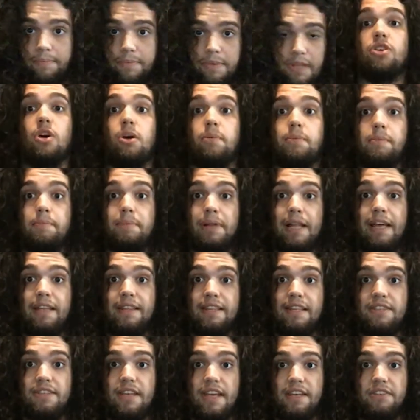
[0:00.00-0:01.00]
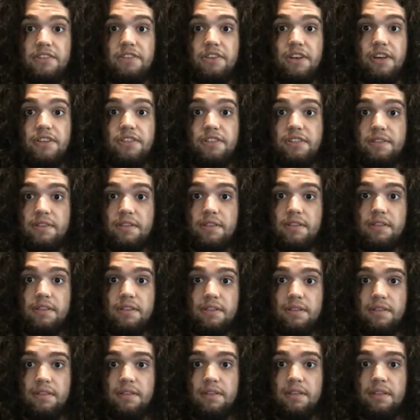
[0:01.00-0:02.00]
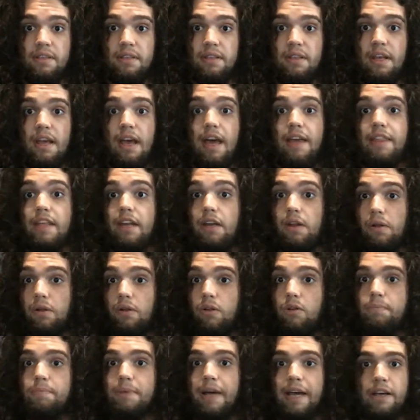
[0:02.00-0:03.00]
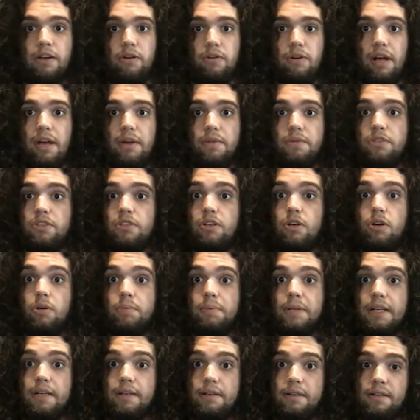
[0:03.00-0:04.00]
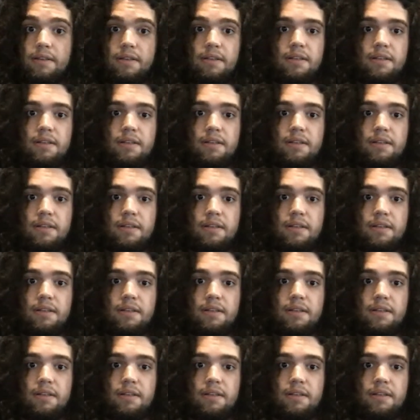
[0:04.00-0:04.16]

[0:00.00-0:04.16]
So I'll be playing this exercise, and then I'll loop back around, so it'll be...